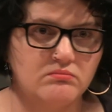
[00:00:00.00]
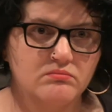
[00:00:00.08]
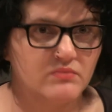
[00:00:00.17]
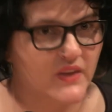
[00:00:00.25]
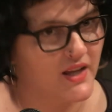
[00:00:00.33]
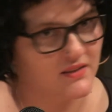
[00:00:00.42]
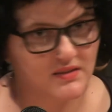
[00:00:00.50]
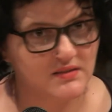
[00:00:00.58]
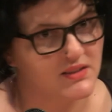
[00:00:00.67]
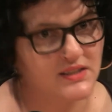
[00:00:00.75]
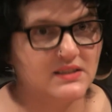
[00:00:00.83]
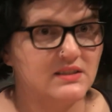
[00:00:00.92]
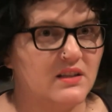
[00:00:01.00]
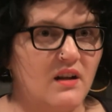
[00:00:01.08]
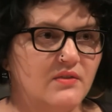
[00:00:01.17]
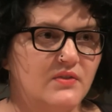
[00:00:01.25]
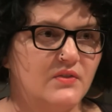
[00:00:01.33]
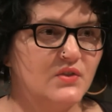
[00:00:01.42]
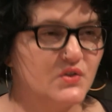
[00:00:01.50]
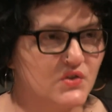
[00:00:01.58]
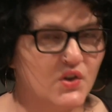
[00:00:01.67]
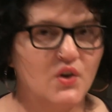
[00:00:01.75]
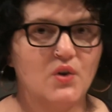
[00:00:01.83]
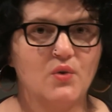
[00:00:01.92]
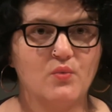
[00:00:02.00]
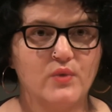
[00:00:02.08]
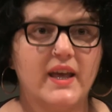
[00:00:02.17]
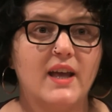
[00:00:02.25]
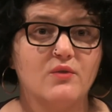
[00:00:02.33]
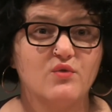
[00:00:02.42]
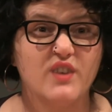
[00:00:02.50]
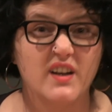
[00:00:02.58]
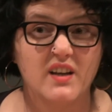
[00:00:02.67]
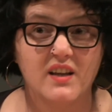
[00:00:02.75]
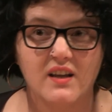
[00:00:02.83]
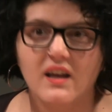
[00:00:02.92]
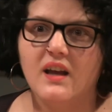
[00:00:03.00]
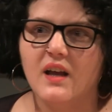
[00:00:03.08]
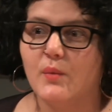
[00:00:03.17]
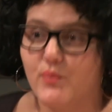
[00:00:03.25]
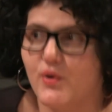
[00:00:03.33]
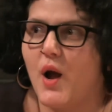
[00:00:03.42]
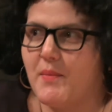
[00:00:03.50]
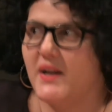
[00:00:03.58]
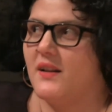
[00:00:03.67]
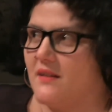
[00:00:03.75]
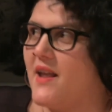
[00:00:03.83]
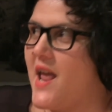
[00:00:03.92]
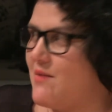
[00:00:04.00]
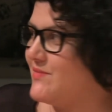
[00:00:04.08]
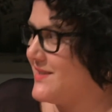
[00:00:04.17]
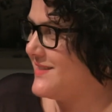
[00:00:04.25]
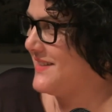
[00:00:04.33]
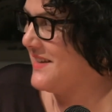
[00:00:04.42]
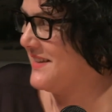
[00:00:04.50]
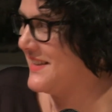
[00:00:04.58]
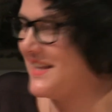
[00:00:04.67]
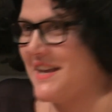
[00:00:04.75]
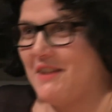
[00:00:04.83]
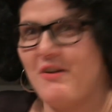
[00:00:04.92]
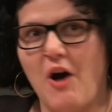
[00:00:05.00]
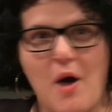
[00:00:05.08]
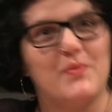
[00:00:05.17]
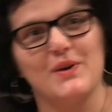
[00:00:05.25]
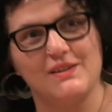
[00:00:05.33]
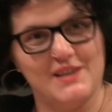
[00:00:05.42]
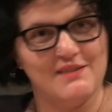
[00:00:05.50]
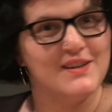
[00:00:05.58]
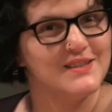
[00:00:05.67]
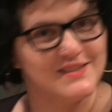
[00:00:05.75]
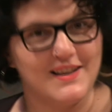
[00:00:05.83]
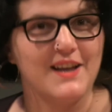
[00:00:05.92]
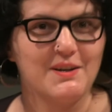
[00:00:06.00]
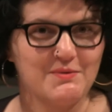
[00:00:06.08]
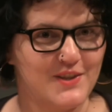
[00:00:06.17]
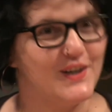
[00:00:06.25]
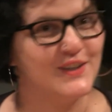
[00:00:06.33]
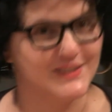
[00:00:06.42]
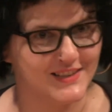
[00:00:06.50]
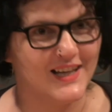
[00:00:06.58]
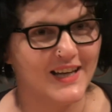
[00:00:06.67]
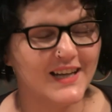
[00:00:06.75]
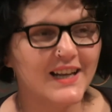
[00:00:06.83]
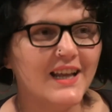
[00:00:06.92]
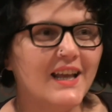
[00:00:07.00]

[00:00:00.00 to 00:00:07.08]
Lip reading: This is enough. So we had really prominent names like opera divas standing with our side.